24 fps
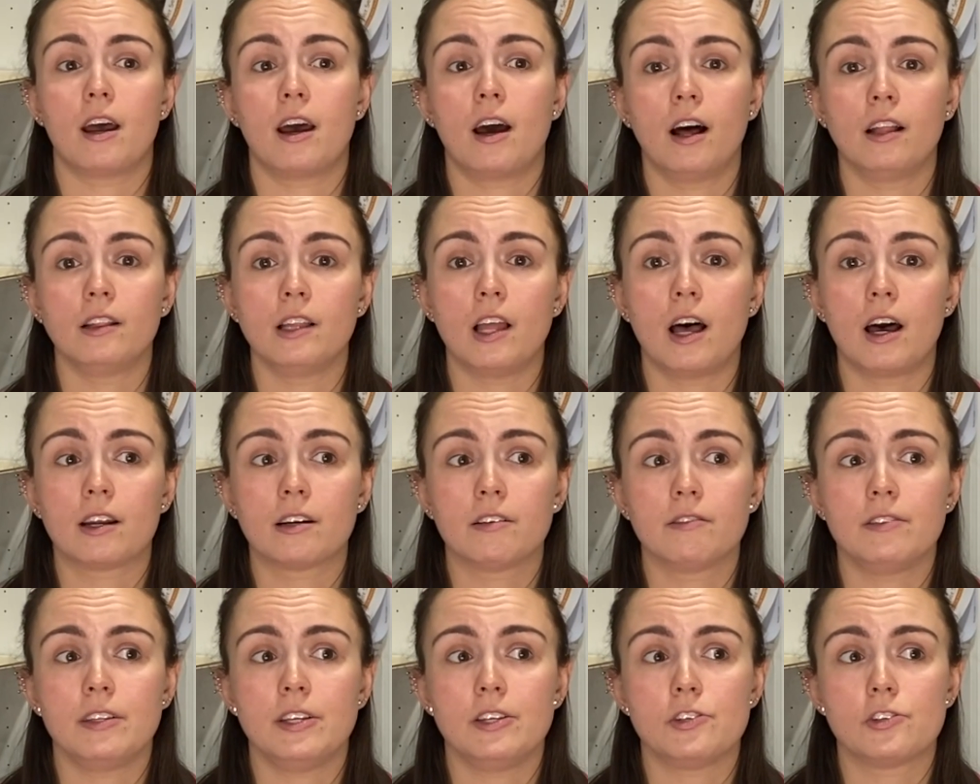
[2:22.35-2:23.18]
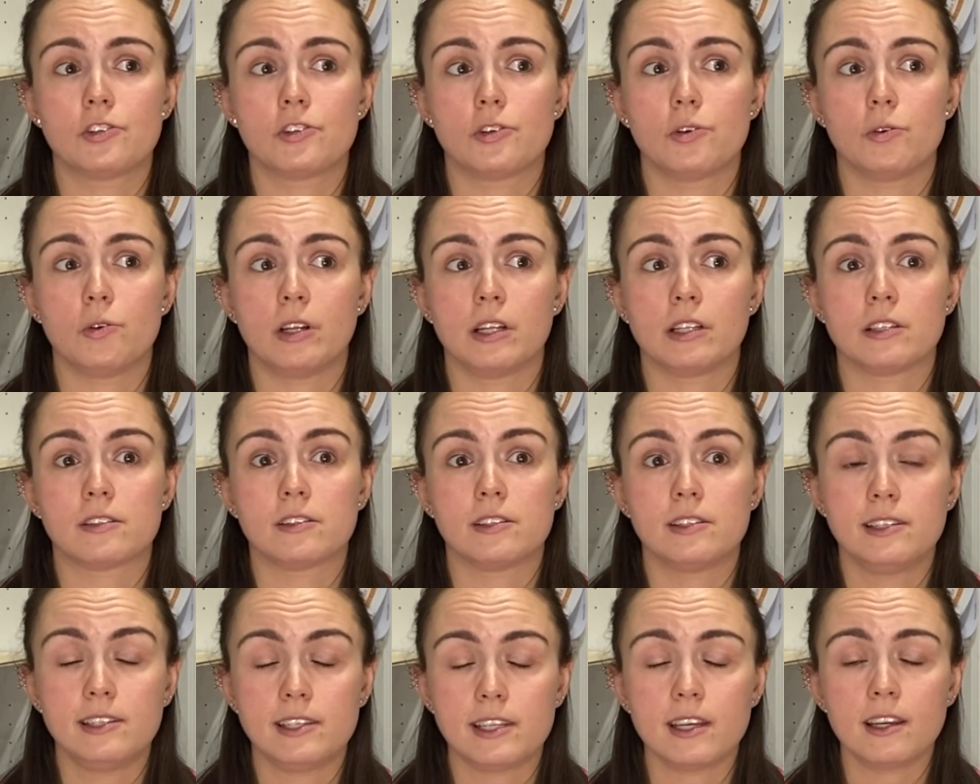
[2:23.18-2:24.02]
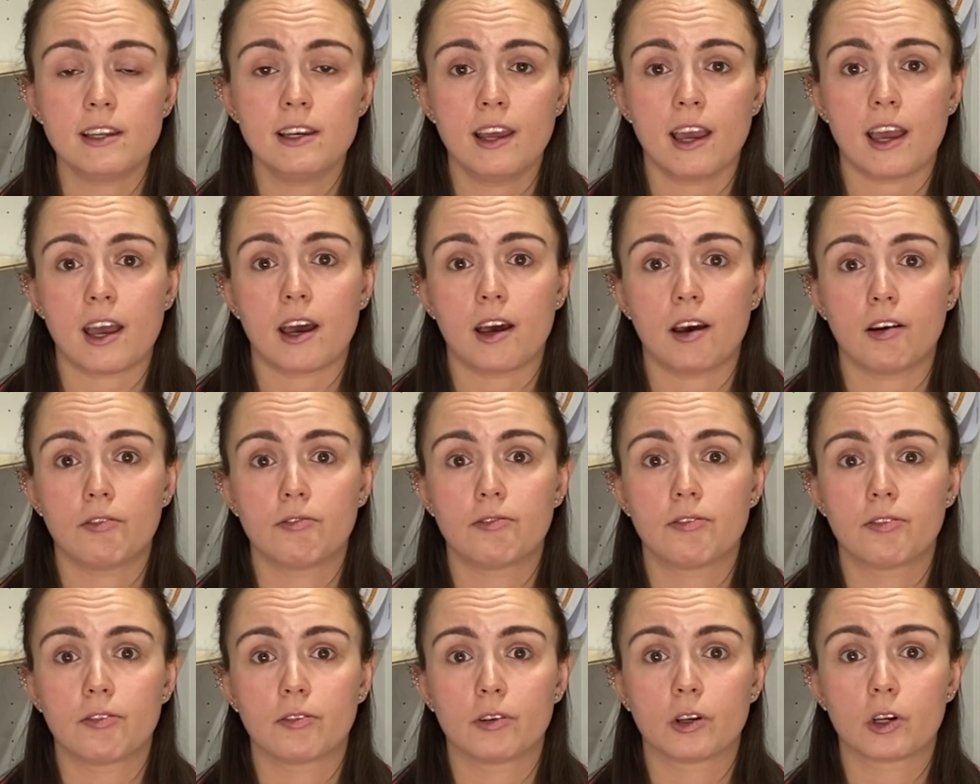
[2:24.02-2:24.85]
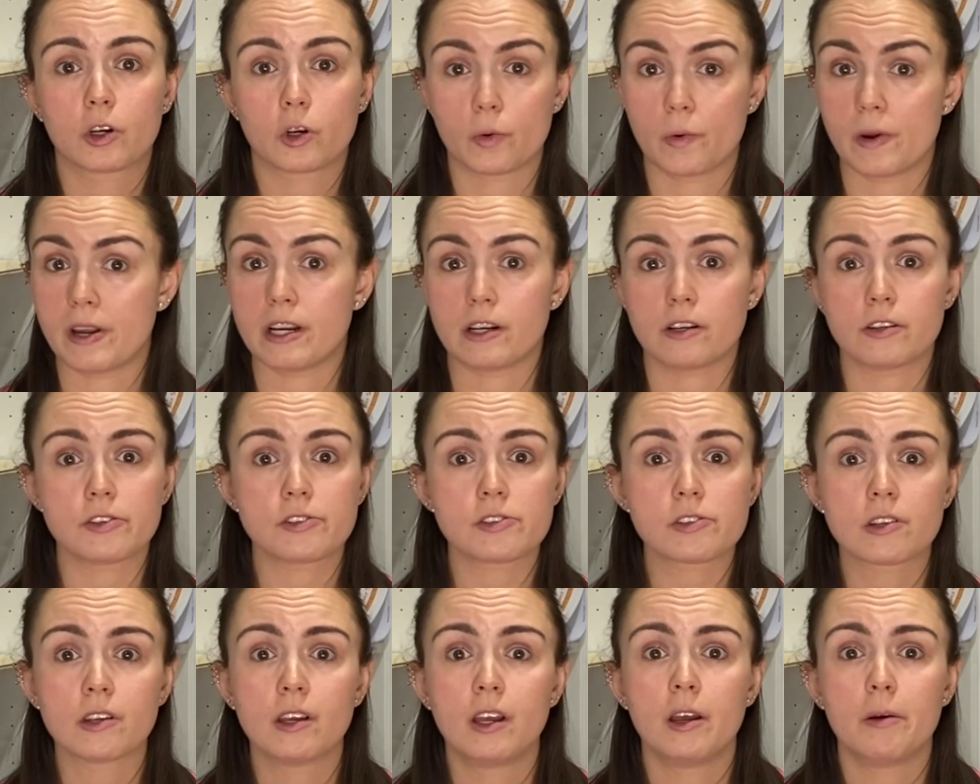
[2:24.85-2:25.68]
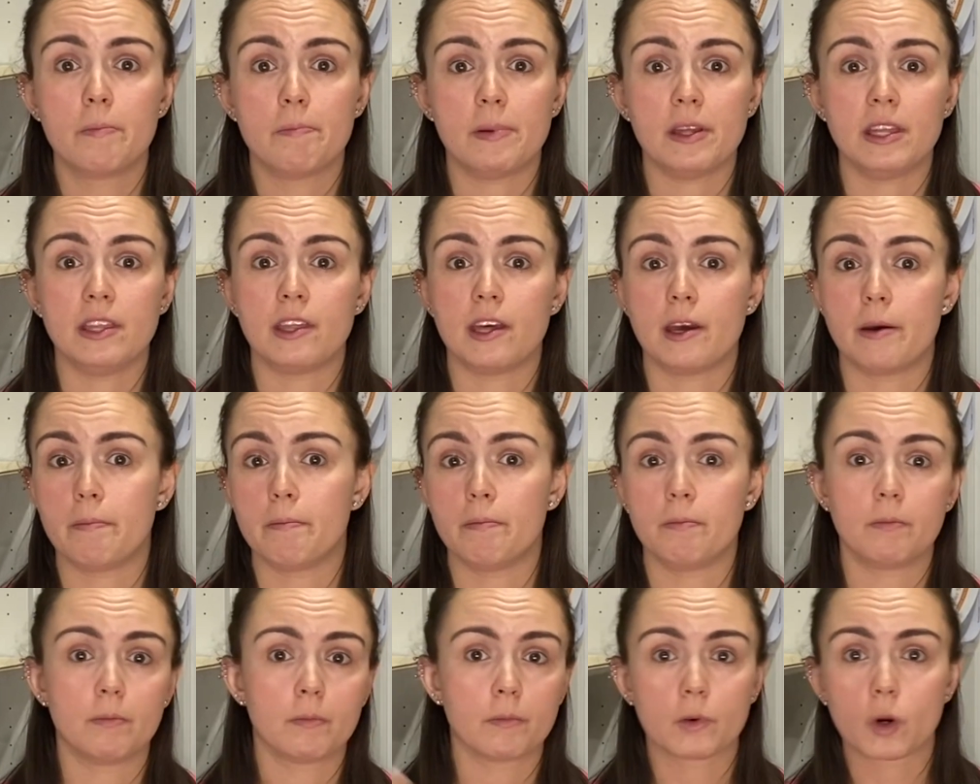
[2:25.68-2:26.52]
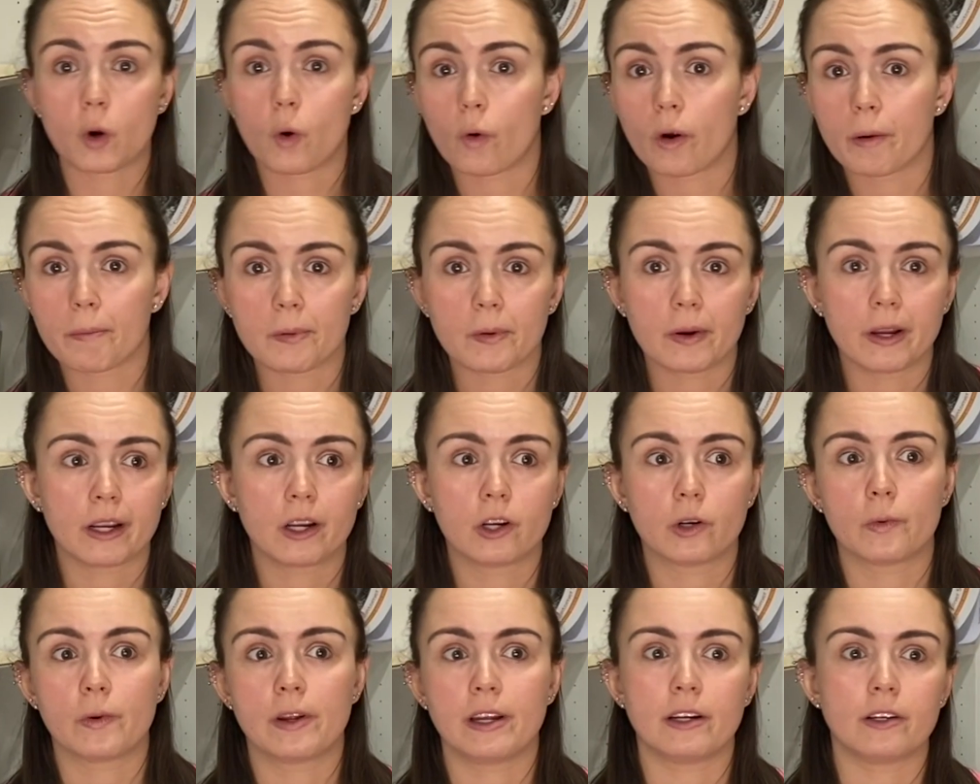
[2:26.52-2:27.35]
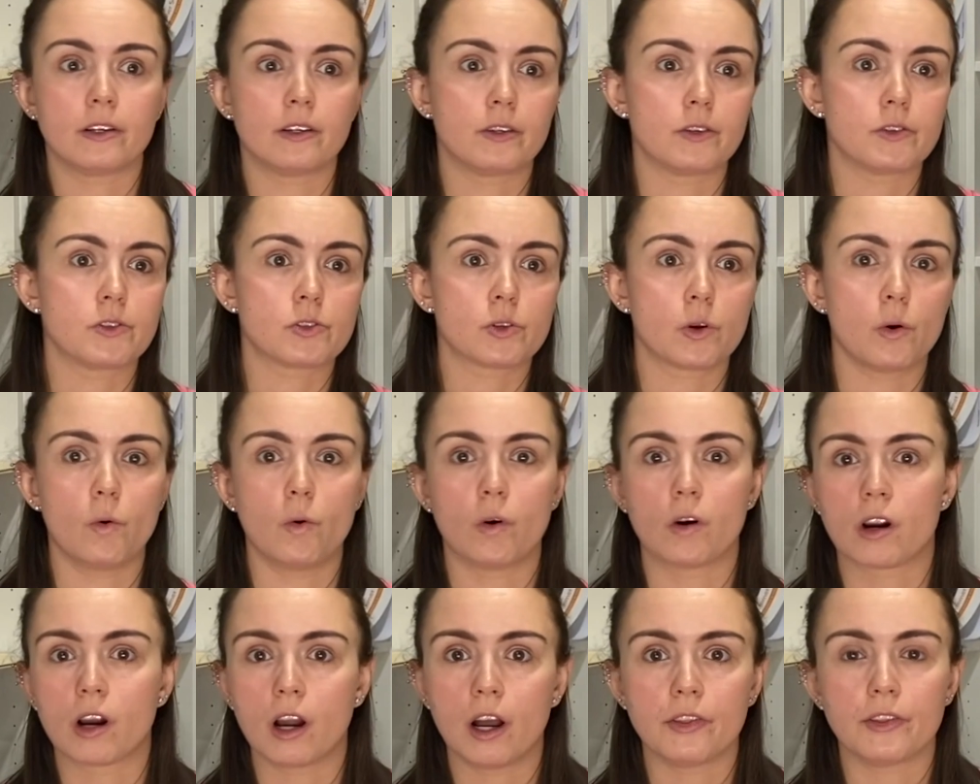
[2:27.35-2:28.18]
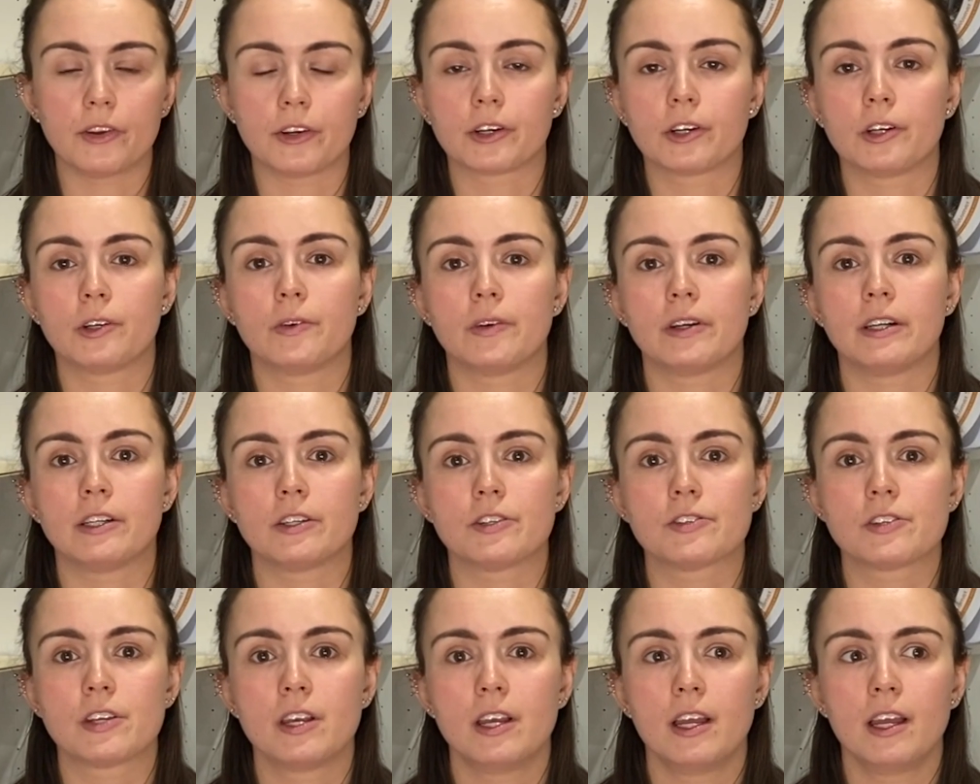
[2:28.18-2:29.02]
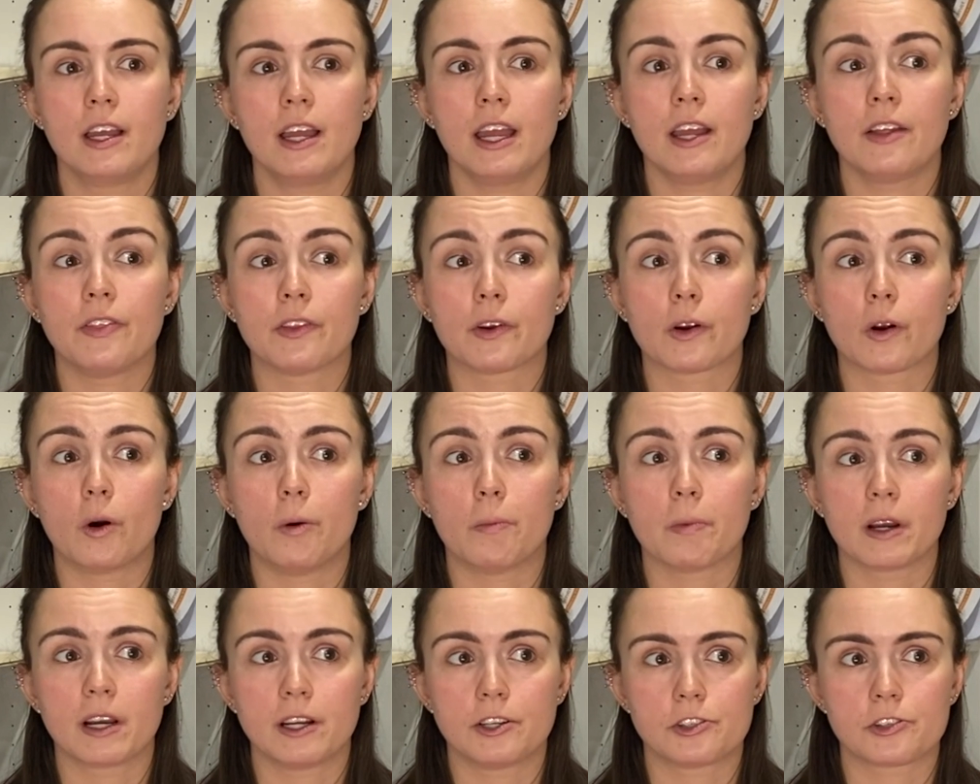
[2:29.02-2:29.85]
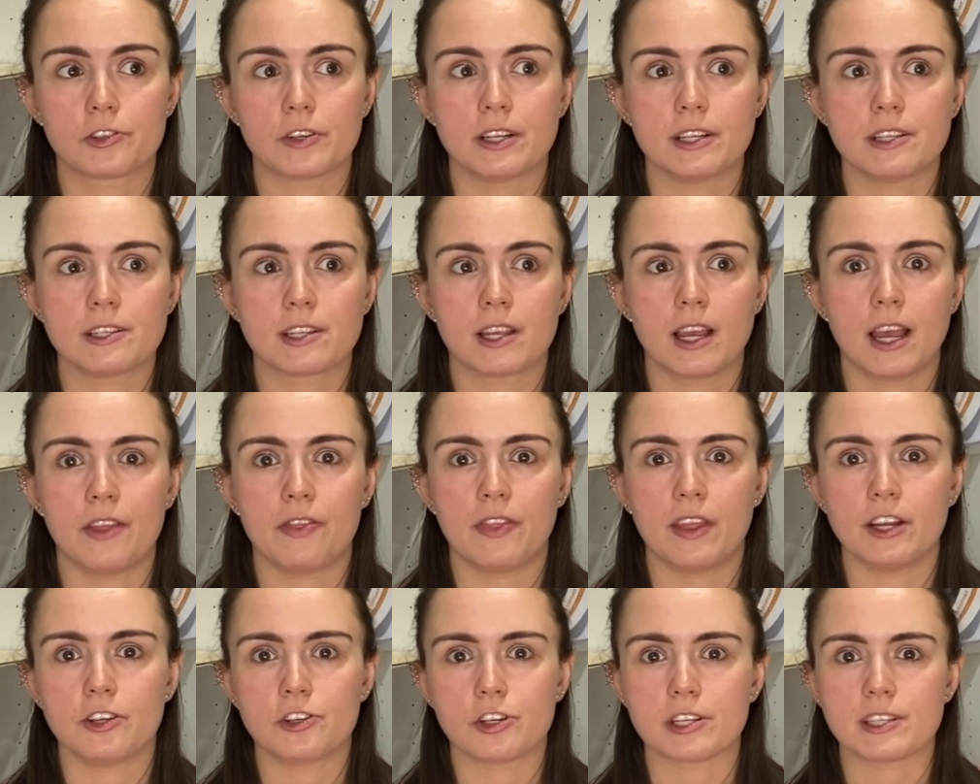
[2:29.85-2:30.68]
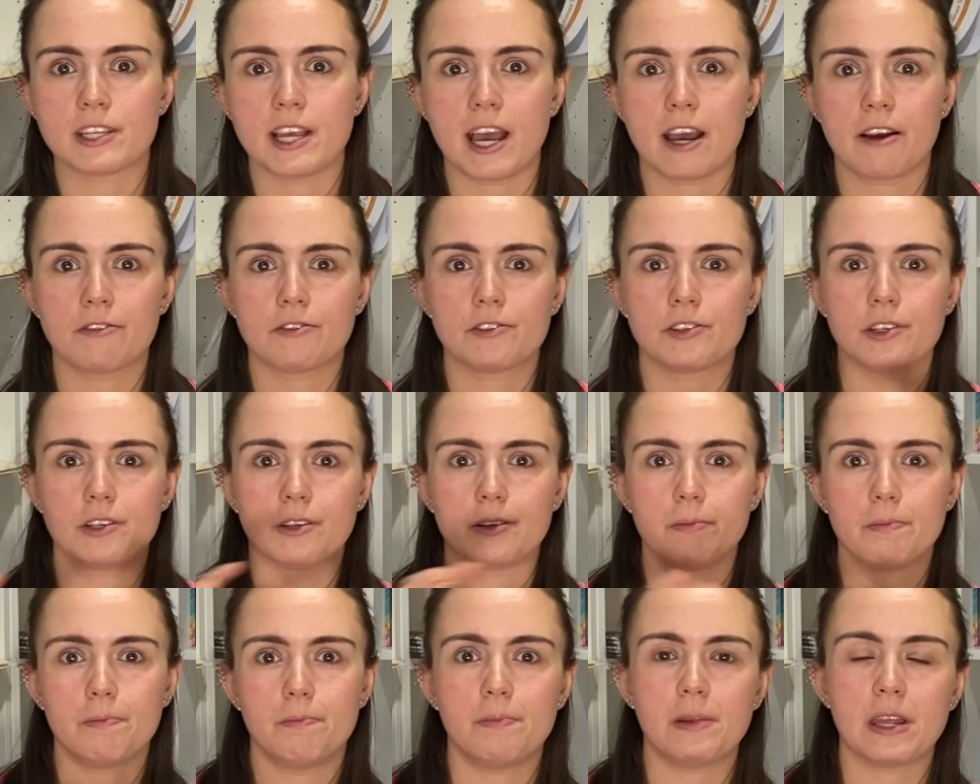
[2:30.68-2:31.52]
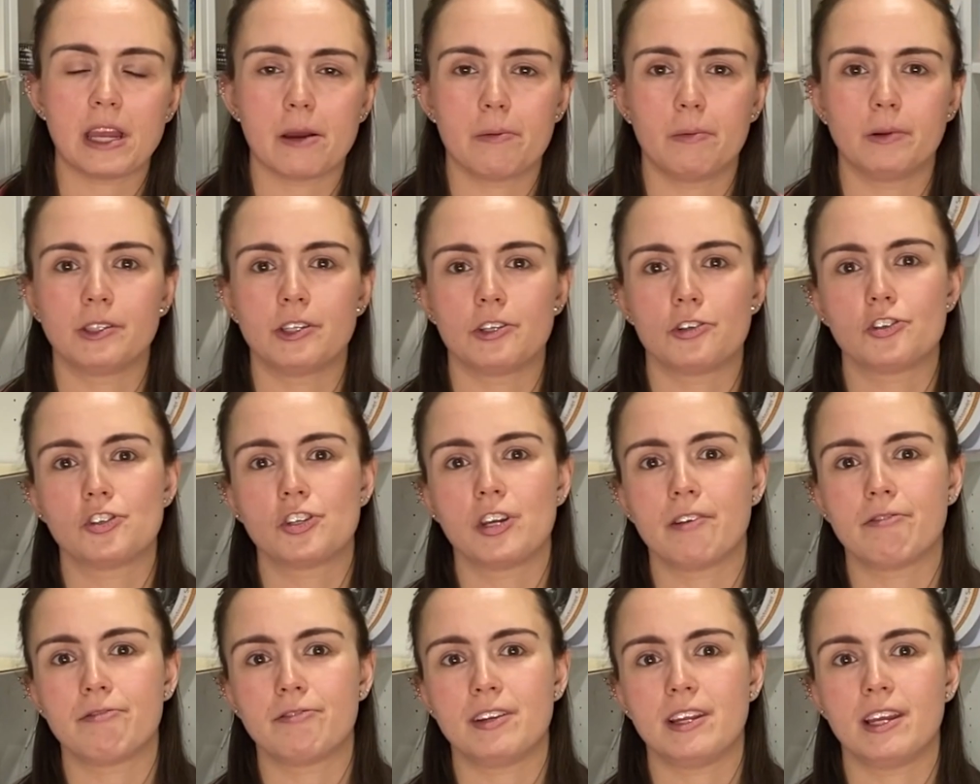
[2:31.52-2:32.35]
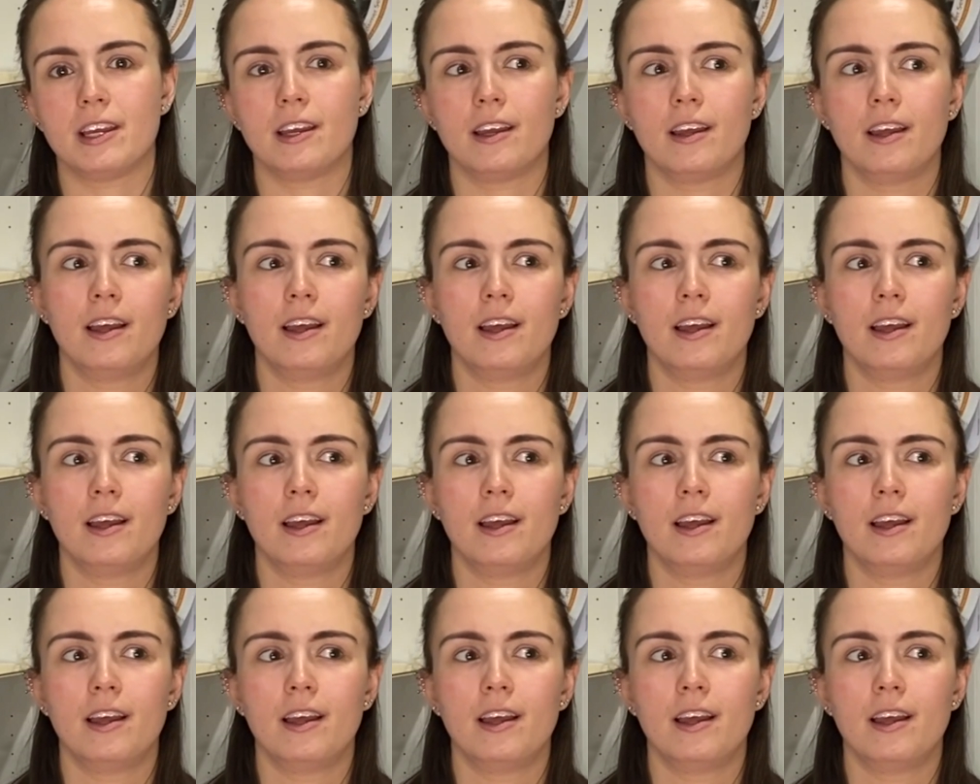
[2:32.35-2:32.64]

A lot of these students did have careers, be them corporate careers or other careers in their home countries, and they just have to be able to shift it,